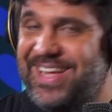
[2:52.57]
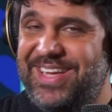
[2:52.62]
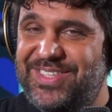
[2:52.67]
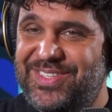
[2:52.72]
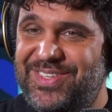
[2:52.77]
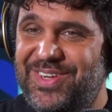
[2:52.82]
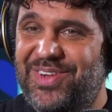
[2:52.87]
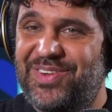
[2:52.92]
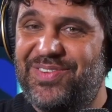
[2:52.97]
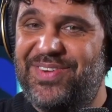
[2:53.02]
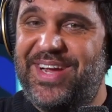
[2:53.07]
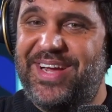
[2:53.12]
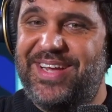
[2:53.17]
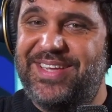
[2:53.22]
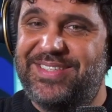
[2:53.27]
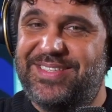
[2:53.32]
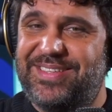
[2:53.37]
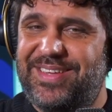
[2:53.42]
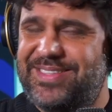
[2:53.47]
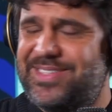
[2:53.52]
It's
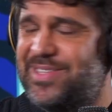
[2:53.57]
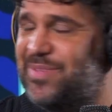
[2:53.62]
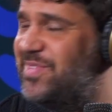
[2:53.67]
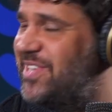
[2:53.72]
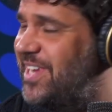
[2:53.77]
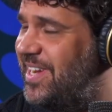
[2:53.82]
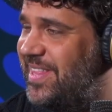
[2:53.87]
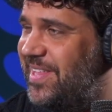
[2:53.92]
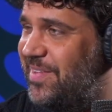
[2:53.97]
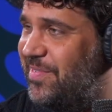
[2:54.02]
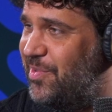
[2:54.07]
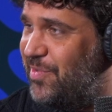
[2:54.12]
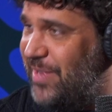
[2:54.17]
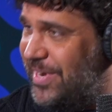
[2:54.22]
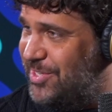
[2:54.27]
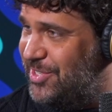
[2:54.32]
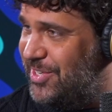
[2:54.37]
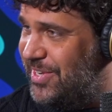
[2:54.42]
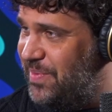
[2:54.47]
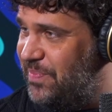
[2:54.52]
always a subjective
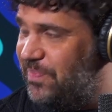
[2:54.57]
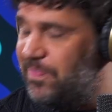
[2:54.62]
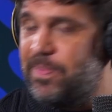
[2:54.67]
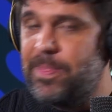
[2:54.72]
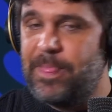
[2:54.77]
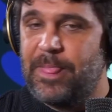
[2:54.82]
question.